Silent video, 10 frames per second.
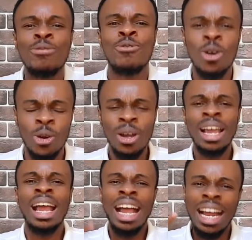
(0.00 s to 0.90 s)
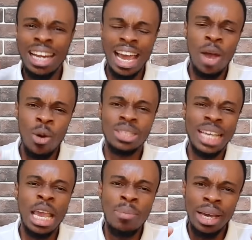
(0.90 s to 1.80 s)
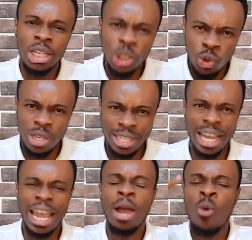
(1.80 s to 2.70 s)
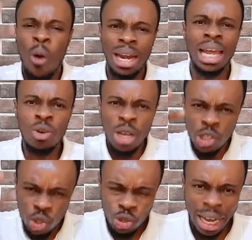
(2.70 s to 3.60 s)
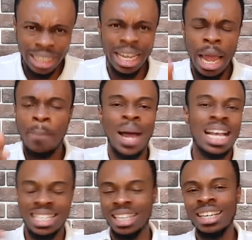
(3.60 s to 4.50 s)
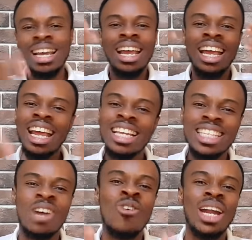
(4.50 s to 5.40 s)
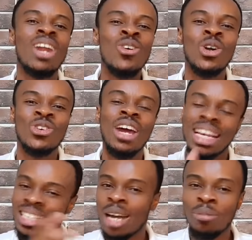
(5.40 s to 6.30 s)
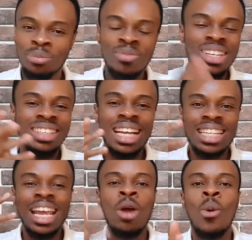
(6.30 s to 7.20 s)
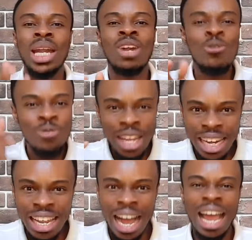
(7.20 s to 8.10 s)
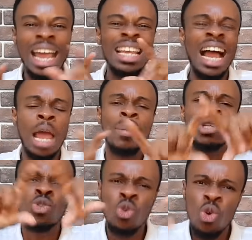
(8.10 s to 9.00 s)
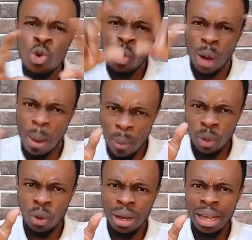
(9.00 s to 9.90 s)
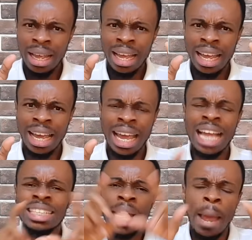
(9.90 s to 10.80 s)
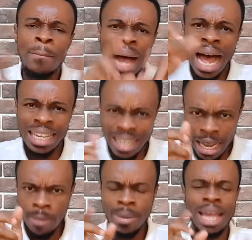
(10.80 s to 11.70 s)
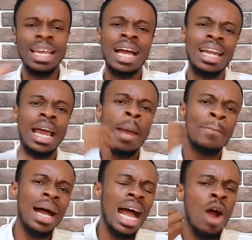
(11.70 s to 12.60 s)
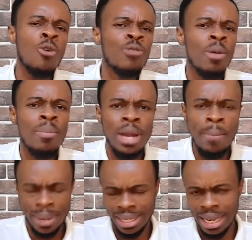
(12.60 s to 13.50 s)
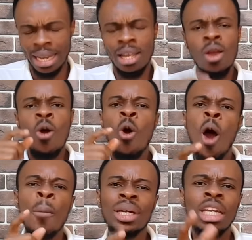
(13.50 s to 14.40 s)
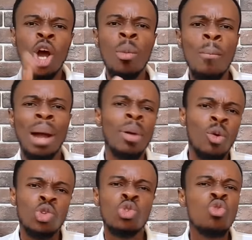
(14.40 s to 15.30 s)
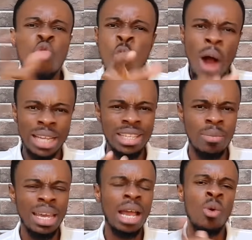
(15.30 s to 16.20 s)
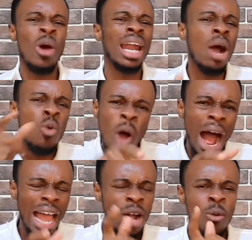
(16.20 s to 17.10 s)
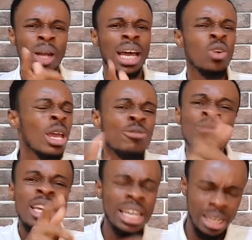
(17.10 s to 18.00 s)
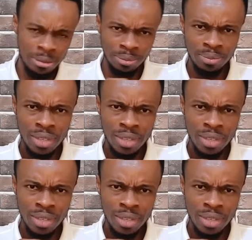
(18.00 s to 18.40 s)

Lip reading: for no ena e wase e making sure se enkwada no esunya die e passe. In this enkwada no kotro exam. Na se enkwada no failure. E ya e ma suku no krampo no. E je a bad name. E ya na e ma awufo be brain pese. Omu de omu mabeko suku wa sebi enkwada kwa enkwada no e faili.